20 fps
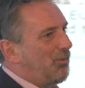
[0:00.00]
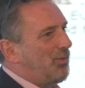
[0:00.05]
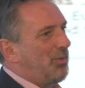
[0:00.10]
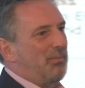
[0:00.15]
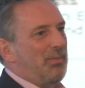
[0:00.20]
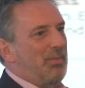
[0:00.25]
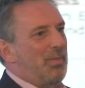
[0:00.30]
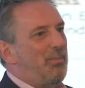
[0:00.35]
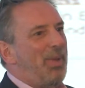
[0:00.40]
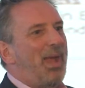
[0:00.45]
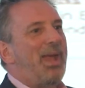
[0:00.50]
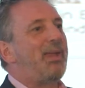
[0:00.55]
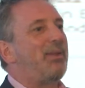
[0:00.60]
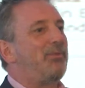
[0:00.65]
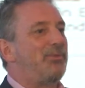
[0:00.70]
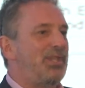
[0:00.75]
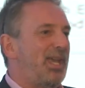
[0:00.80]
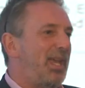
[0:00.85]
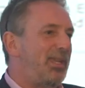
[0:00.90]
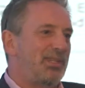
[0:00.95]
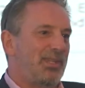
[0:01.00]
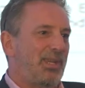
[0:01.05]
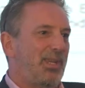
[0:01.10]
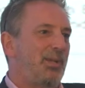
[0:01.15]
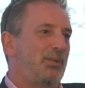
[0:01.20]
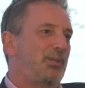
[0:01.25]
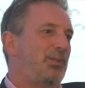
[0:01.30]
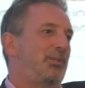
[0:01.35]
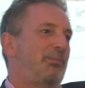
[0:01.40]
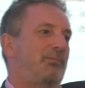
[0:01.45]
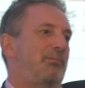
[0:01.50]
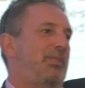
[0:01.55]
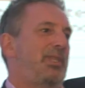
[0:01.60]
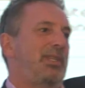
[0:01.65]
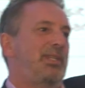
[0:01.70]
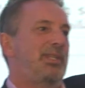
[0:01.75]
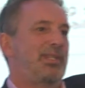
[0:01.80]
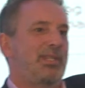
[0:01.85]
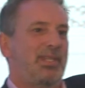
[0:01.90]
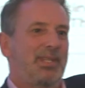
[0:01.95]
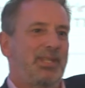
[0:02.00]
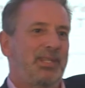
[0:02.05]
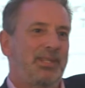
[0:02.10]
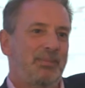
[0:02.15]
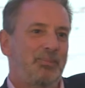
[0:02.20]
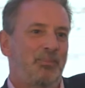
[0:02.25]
from the back of Tesco's DC